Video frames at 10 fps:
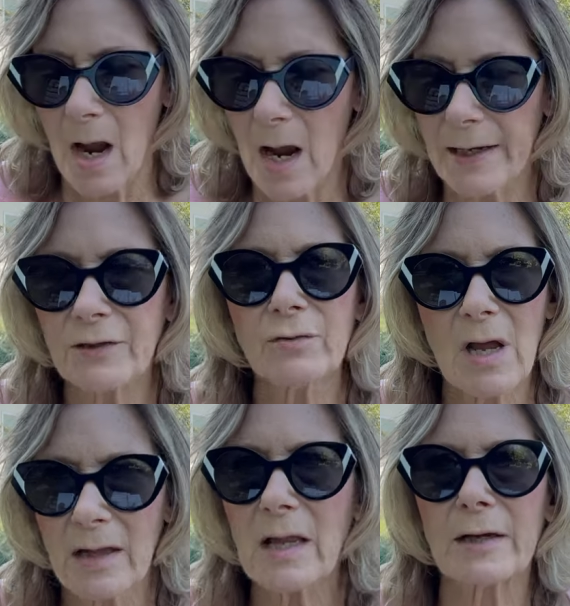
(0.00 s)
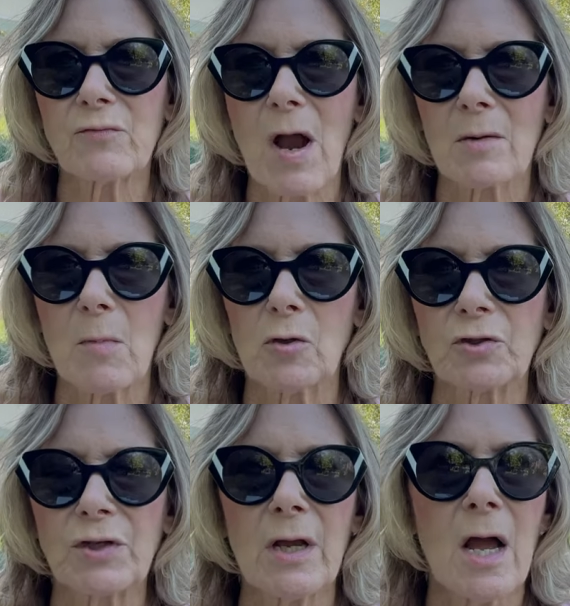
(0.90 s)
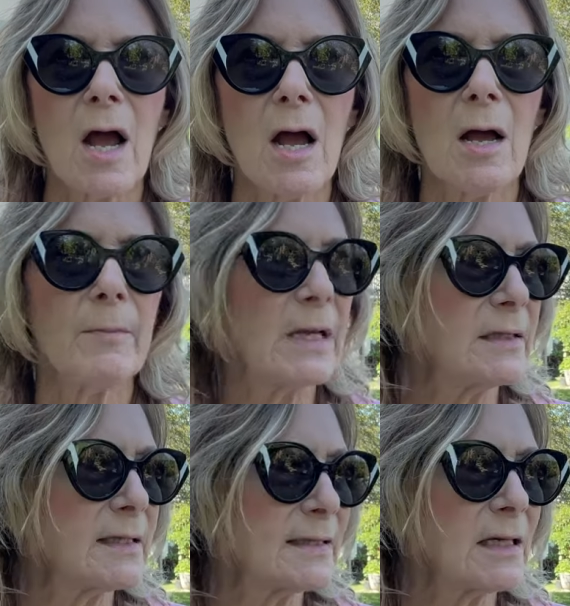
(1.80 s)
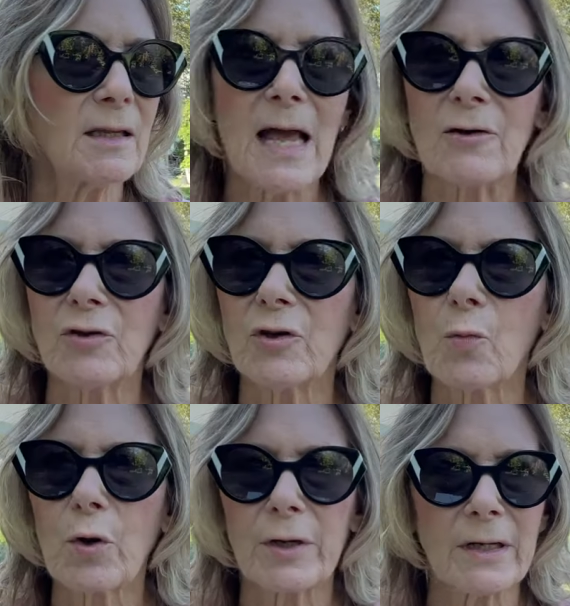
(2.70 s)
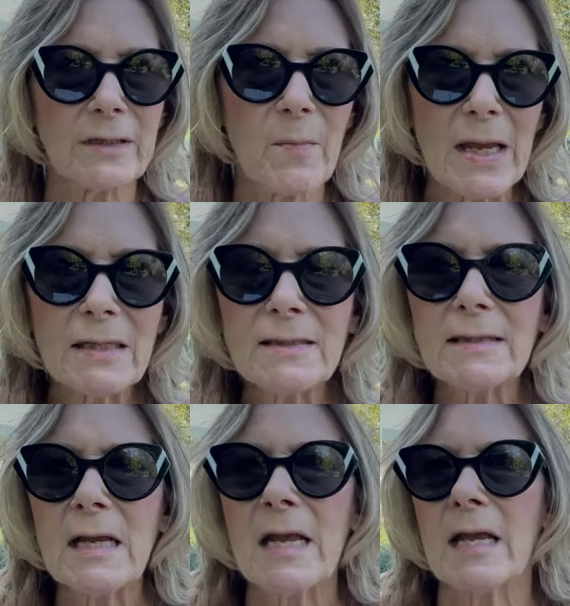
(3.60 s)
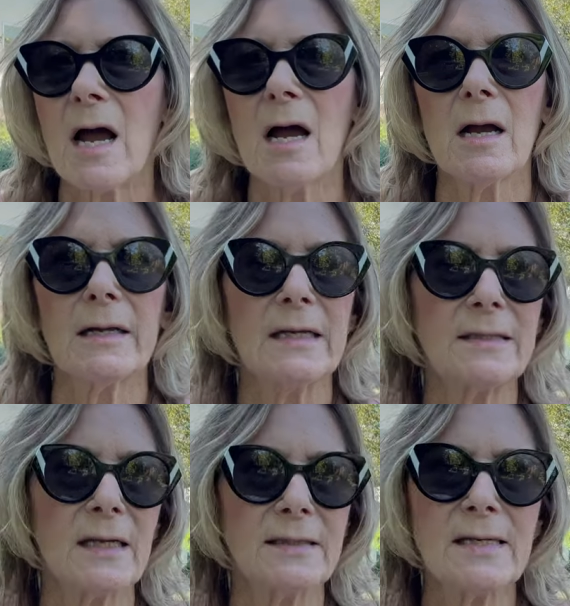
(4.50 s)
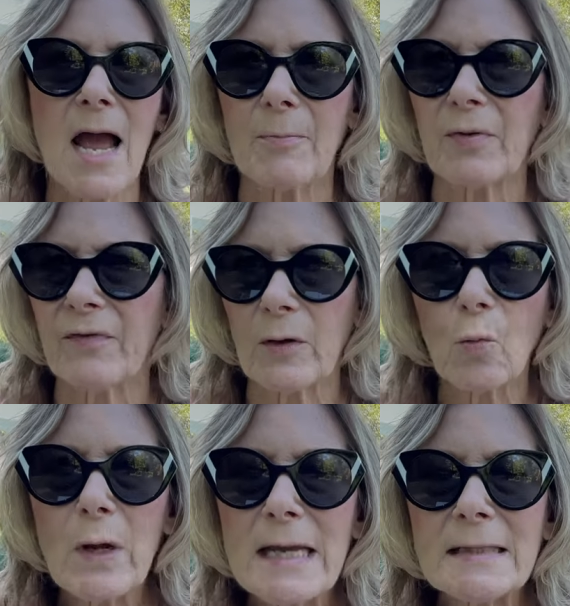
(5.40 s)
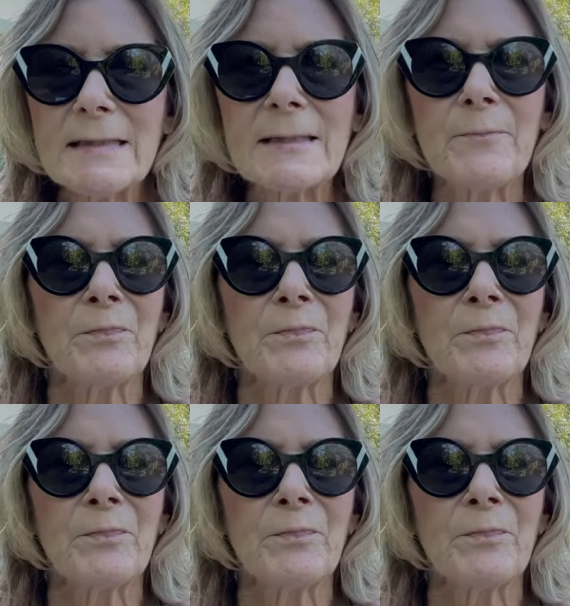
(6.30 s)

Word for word: I do not like rock mulch. Um, it doesn't allow you to work in the beds. Uh, it does not prevent weeds.